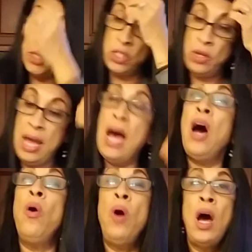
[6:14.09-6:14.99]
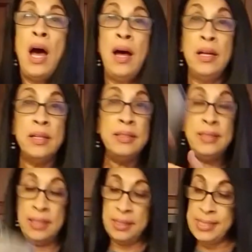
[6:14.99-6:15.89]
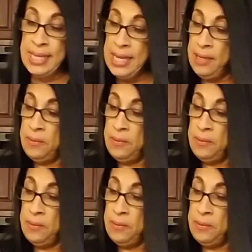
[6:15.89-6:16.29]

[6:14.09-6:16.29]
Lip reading: So now the tea.